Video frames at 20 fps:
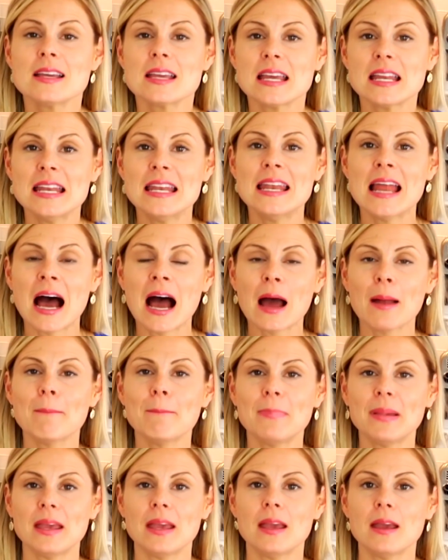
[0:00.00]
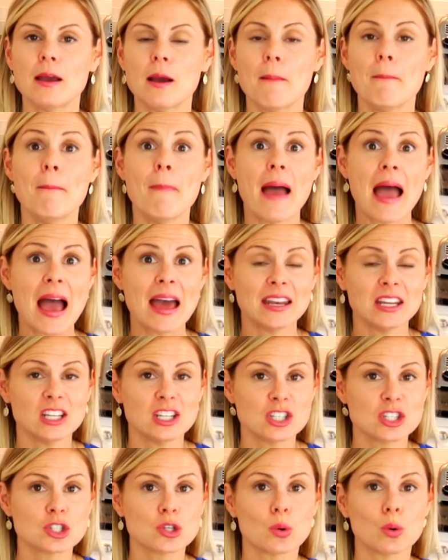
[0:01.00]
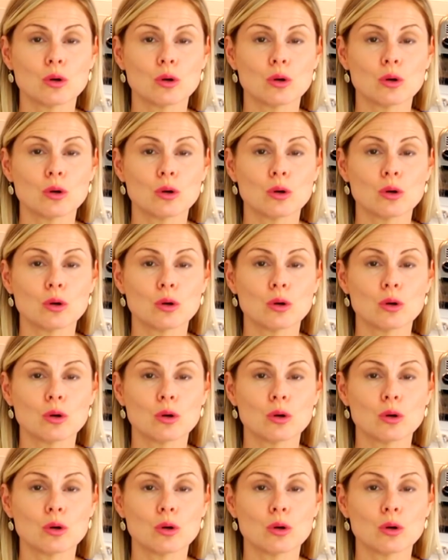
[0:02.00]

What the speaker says: cannot be managed